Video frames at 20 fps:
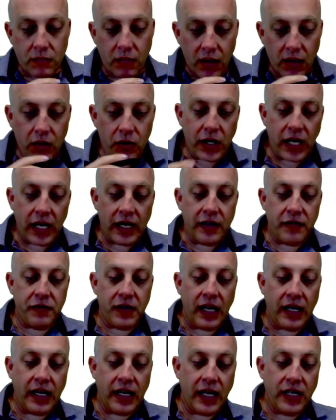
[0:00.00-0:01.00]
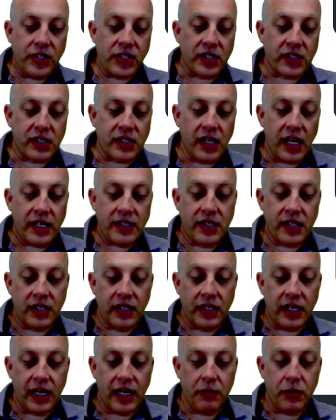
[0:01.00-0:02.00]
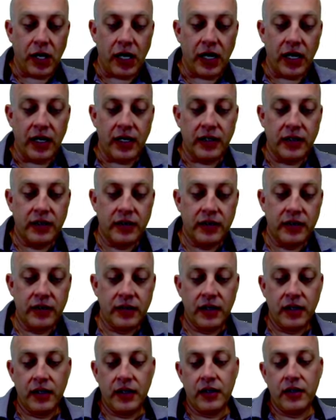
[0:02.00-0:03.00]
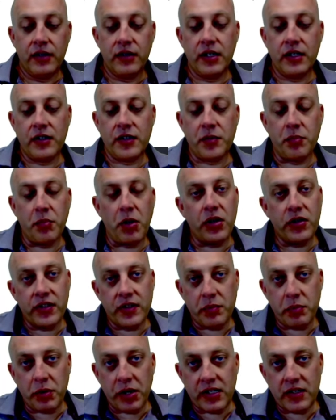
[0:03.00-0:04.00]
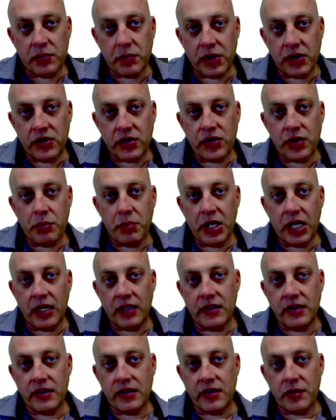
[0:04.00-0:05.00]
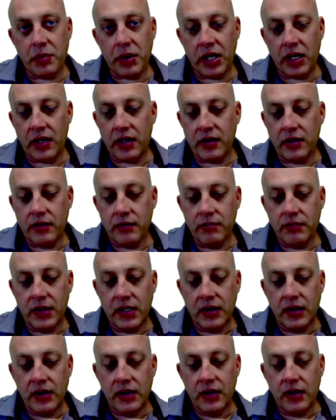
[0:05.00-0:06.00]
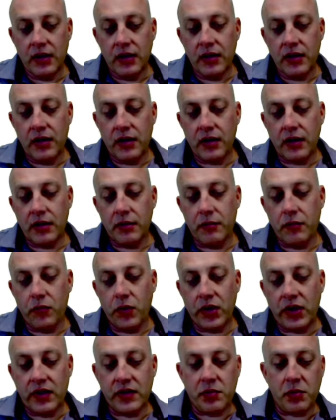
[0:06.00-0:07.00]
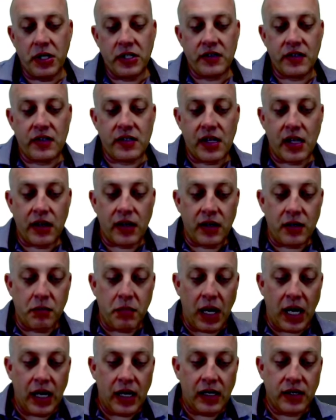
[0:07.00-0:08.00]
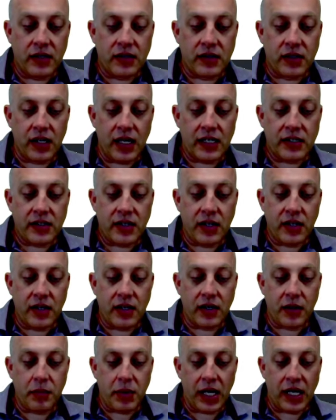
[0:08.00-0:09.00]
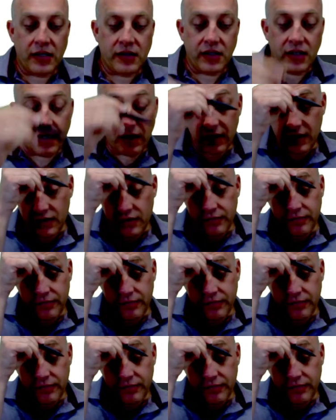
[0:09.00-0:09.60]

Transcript: Okay, if Kh is less than Ky, then small displacements should be anticipated. What this means is that the demand is less than the capacity.